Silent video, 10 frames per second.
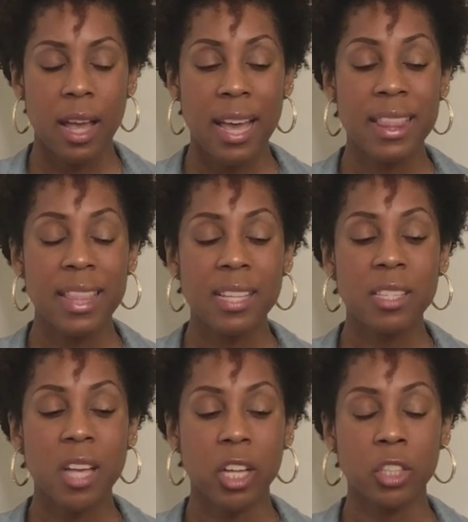"In
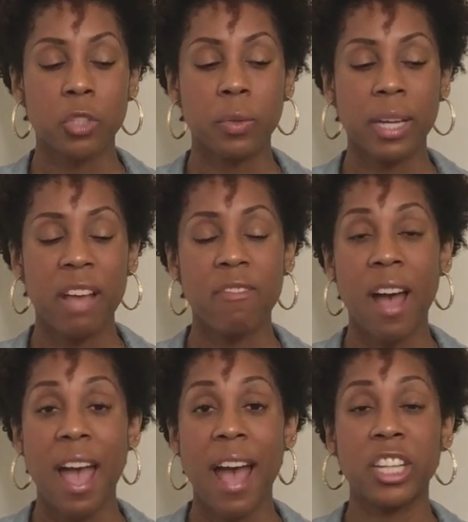this country, if I
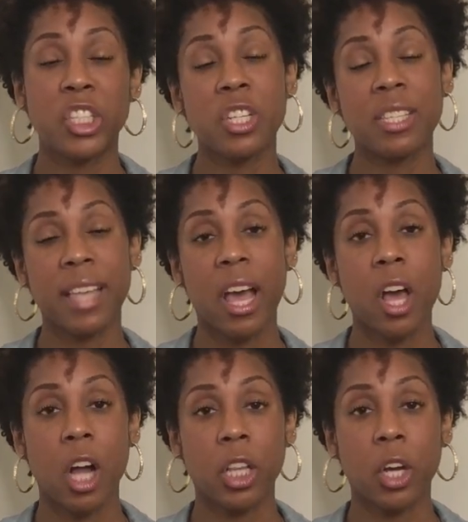had your skin
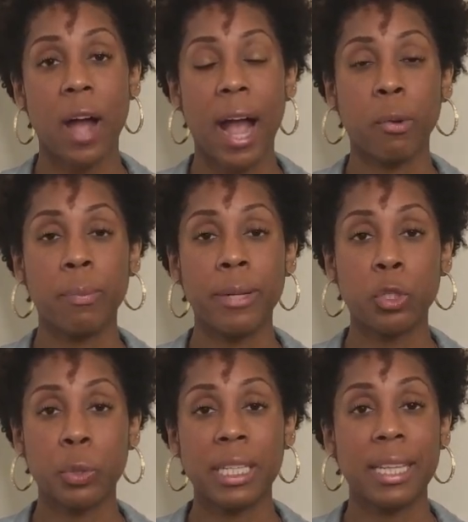color, I would be
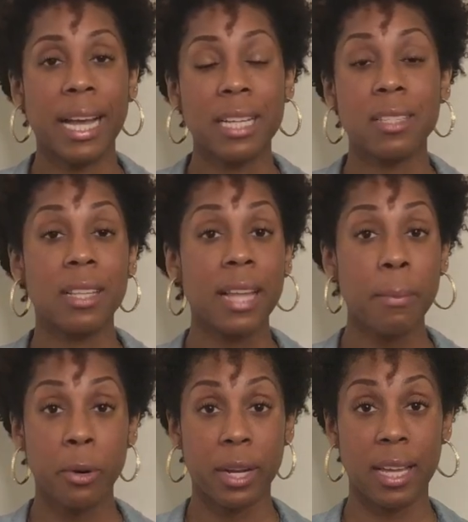treated like a
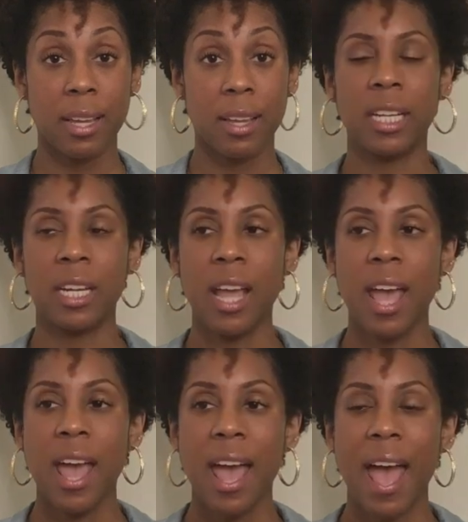celebrity."
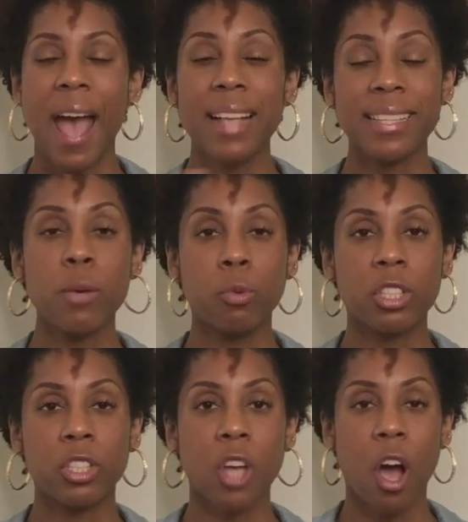As he
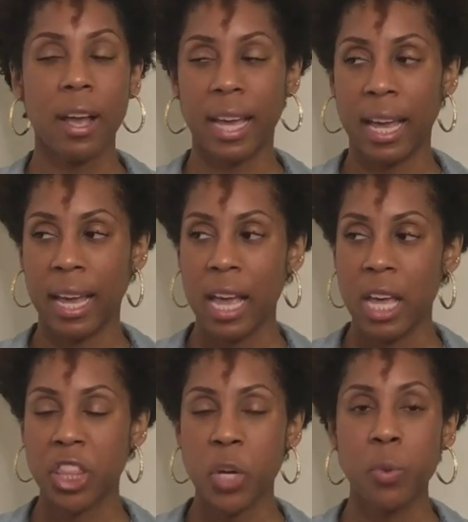was talking,
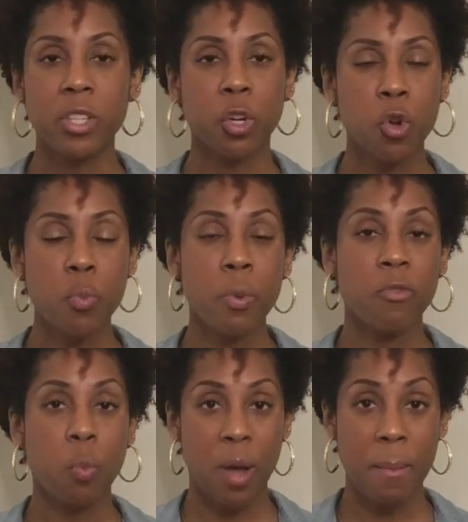there was a group
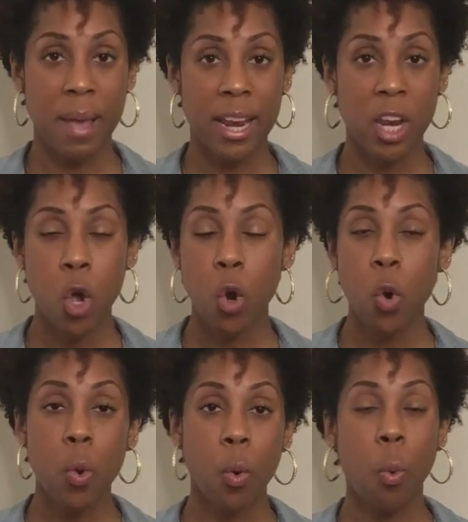of women who
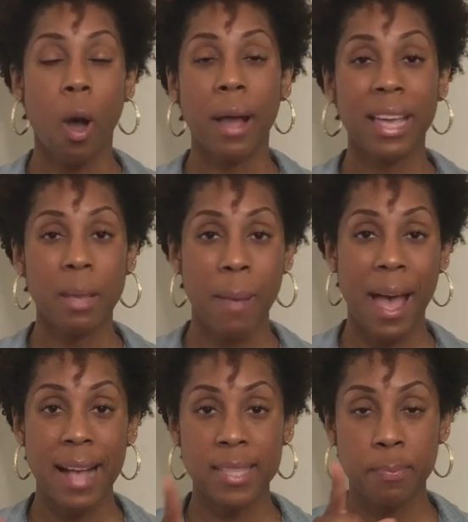were walking
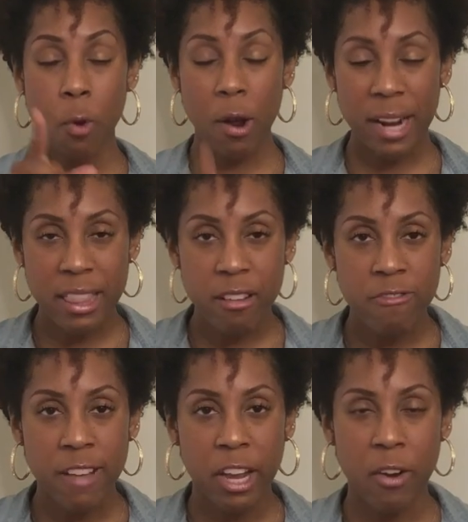past, pointing their
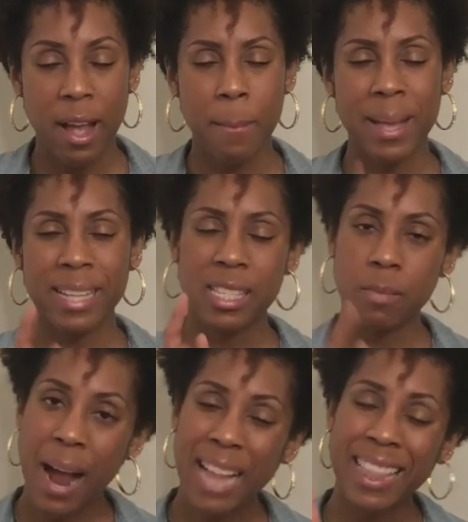finger at me,
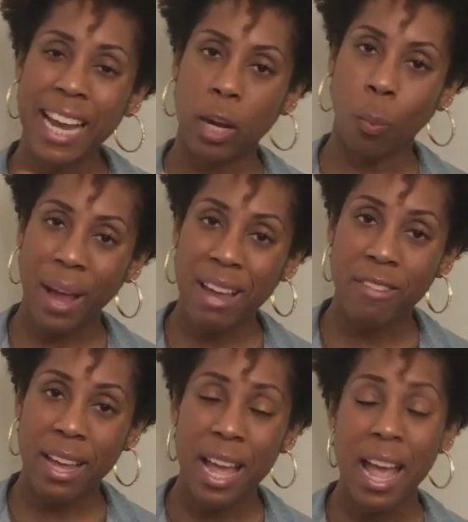smiling and
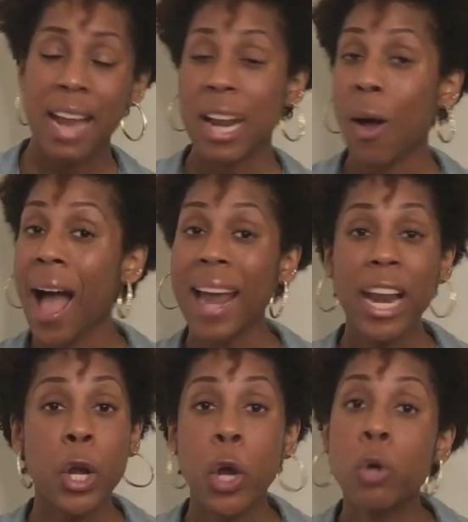waving. Now, I
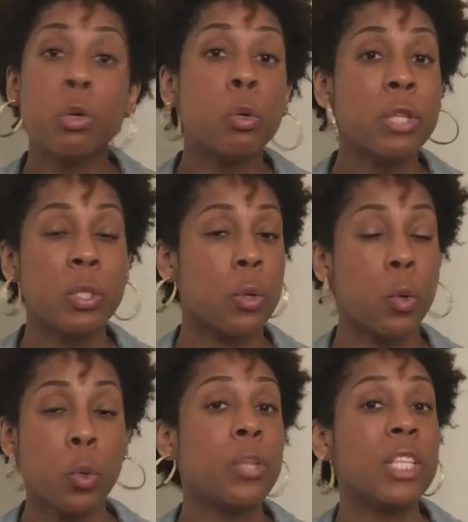didn't know
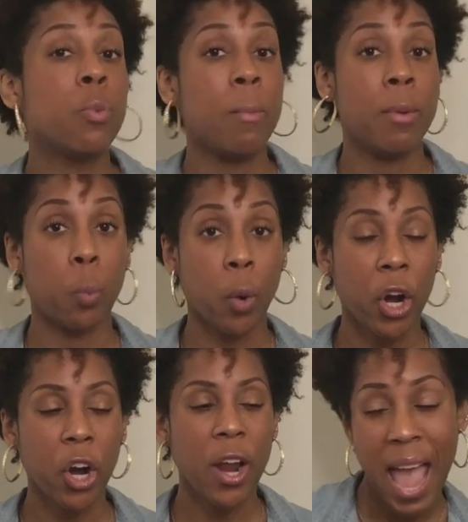who these women were.